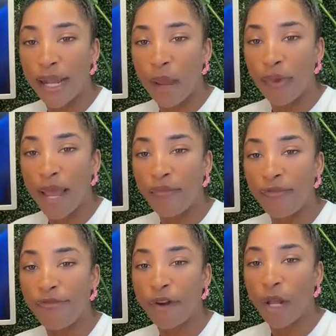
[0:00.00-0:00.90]
and we have a
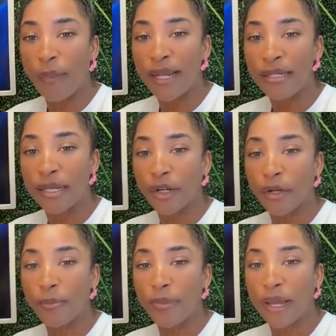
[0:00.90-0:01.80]
follow by
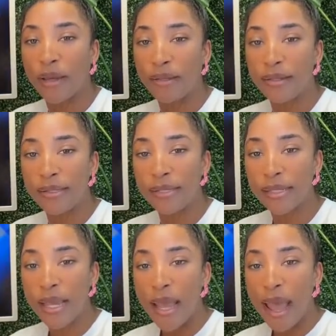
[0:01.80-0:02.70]
Tinkerbell.
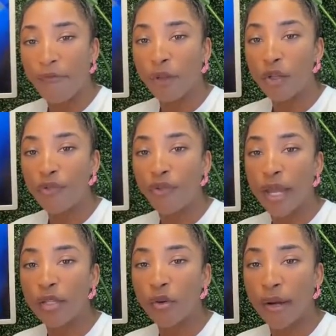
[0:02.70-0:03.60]
If
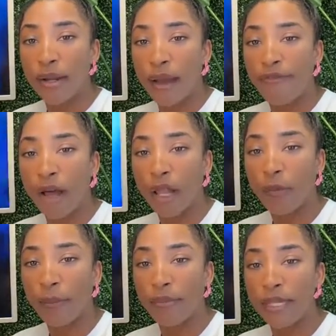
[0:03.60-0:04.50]
you guys are not
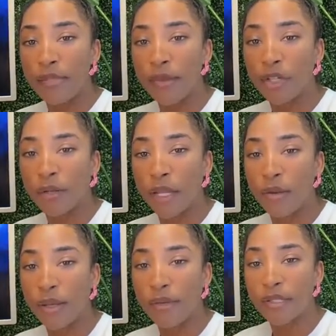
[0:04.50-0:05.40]
following, please make sure that
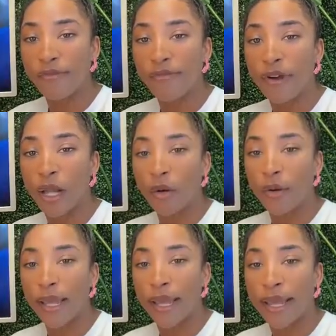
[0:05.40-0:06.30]
you give us a follow,
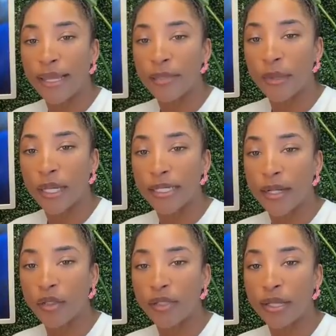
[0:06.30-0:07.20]
okay, guys? Because I
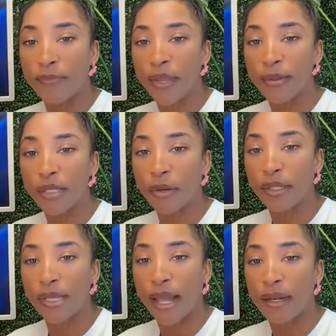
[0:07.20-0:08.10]
know sometimes at
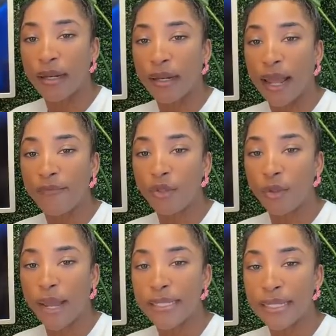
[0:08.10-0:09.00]
the end of the lives, you
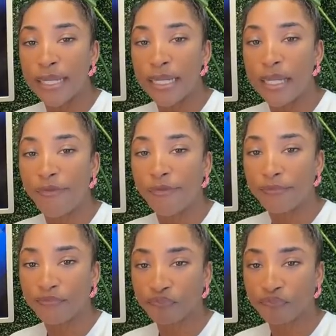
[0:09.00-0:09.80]
guys leave